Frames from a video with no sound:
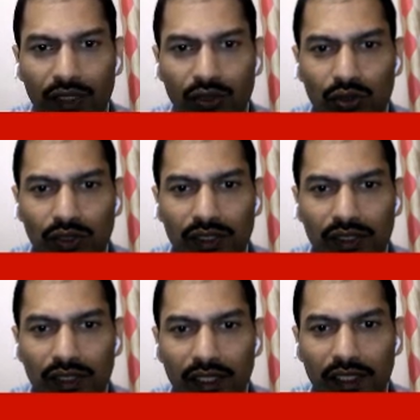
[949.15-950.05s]
So this is
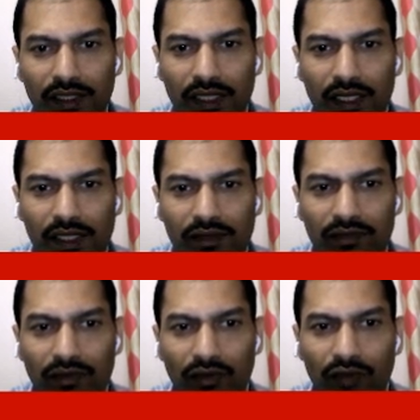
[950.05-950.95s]
the distance
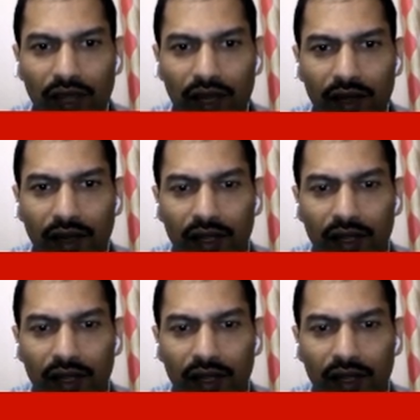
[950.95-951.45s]
from where